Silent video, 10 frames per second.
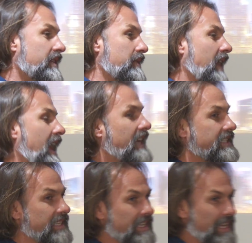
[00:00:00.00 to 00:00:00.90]
of you
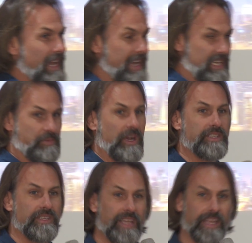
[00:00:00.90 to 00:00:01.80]
has an
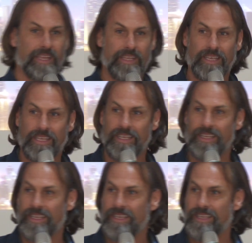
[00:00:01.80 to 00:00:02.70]
expiration date.
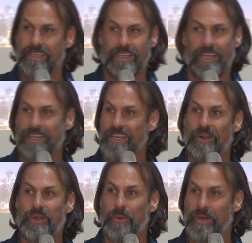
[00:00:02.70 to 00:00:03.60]
And you
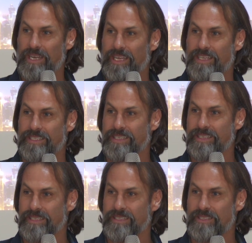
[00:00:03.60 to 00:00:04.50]
don't know when it is.
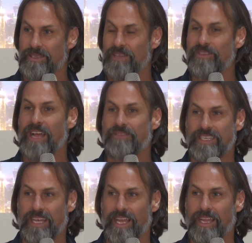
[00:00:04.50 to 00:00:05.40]
So live life
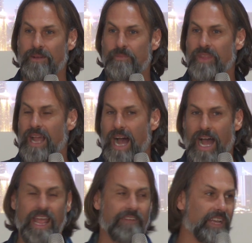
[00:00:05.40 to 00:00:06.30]
today.
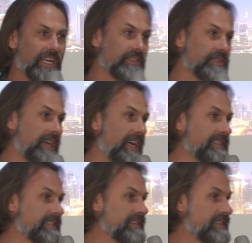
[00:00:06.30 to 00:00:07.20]
I have an
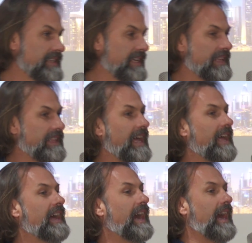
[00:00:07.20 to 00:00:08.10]
exercise
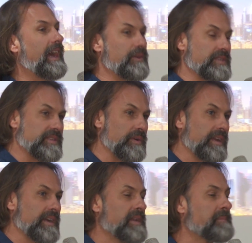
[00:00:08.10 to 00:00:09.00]
that it was so
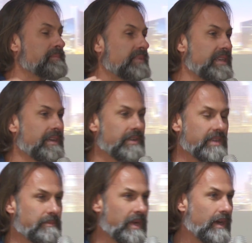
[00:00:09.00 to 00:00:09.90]
near and
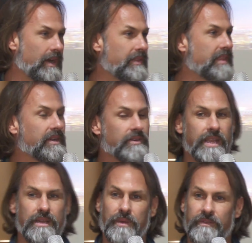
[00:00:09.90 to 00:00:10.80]
dear in my heart that to
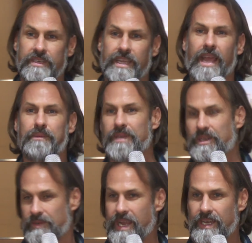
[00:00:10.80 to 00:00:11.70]
create your perfect day, I
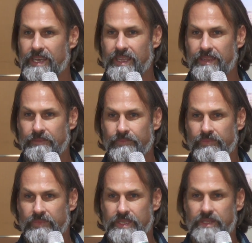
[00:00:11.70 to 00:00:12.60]
recreated it.
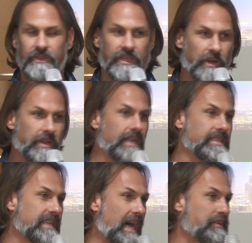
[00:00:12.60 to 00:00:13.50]
So if you go to
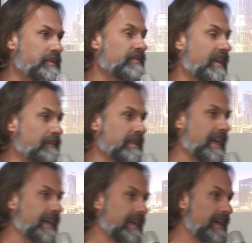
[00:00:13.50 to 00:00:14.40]

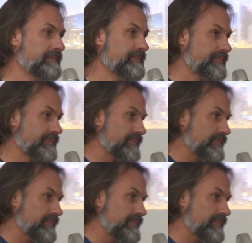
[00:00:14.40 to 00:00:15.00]
unstoppablepamily.com,